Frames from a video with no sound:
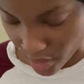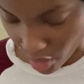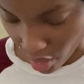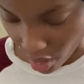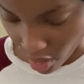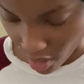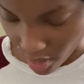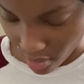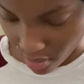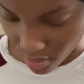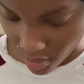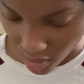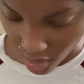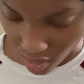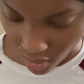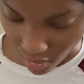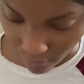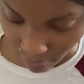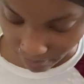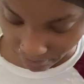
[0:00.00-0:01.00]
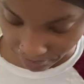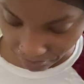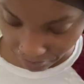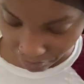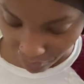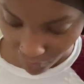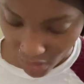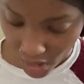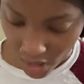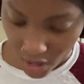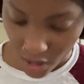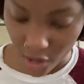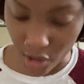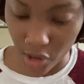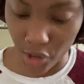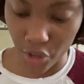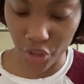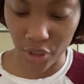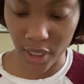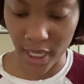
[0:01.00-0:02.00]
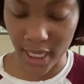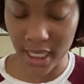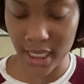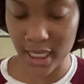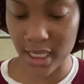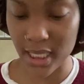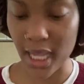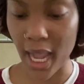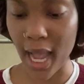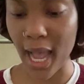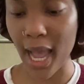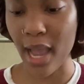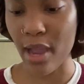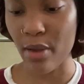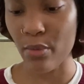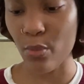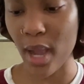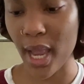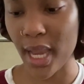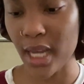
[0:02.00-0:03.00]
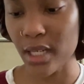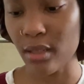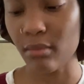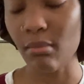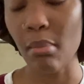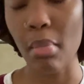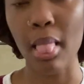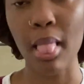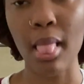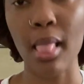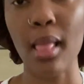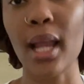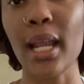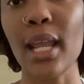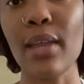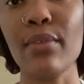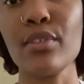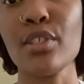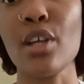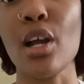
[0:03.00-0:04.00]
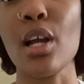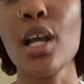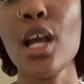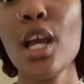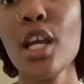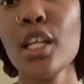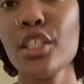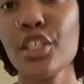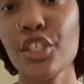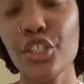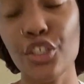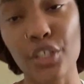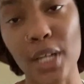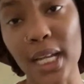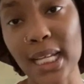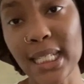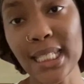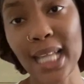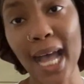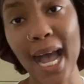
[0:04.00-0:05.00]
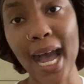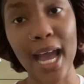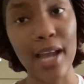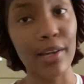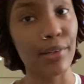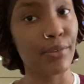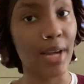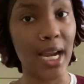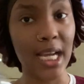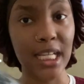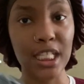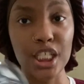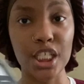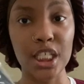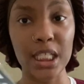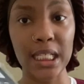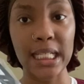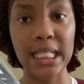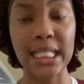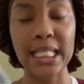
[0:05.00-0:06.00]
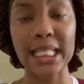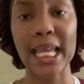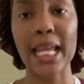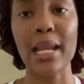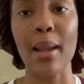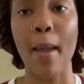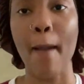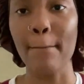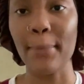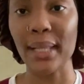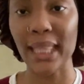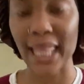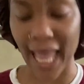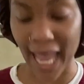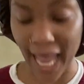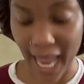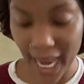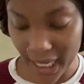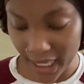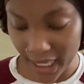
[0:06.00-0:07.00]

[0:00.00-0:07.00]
are the distressed high white. Oh, I can't talk. Distressed high rise jeans in black.